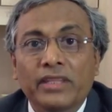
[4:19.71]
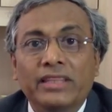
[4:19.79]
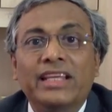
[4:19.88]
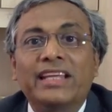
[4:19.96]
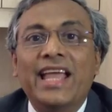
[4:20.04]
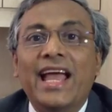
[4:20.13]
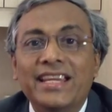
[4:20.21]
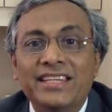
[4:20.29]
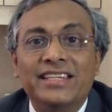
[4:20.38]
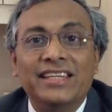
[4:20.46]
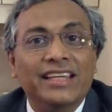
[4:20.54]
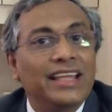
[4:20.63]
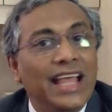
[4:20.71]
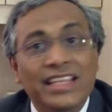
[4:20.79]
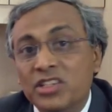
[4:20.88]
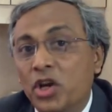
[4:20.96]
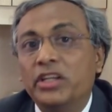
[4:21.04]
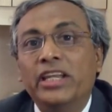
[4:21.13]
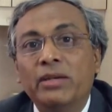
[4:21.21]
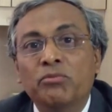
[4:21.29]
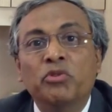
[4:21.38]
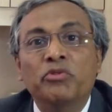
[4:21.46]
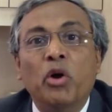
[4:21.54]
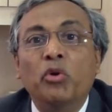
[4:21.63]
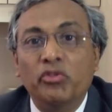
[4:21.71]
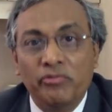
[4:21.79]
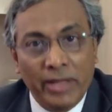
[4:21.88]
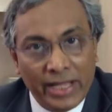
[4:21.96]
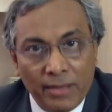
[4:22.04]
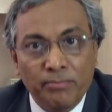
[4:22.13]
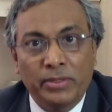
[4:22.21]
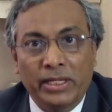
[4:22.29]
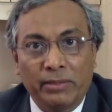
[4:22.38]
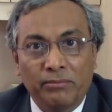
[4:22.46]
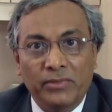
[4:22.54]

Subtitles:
the cash has not yet moved out of my company.